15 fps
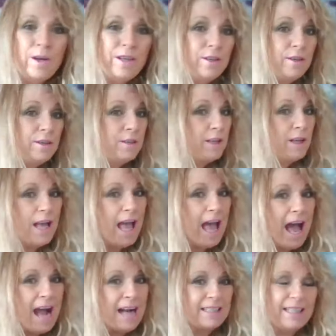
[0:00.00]
When you're
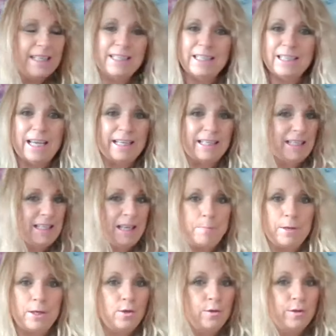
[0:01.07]
acting like
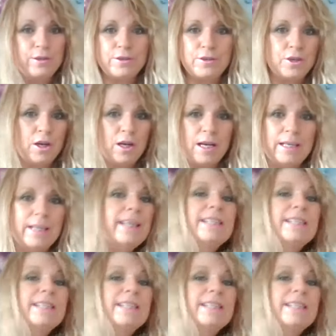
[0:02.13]
somebody who you're not,